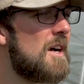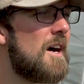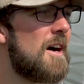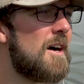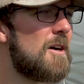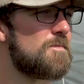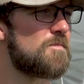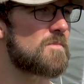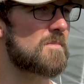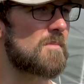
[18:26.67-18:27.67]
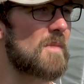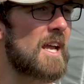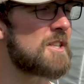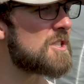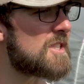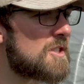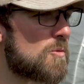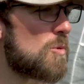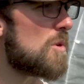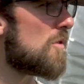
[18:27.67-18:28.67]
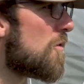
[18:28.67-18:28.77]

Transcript: And just as a rule of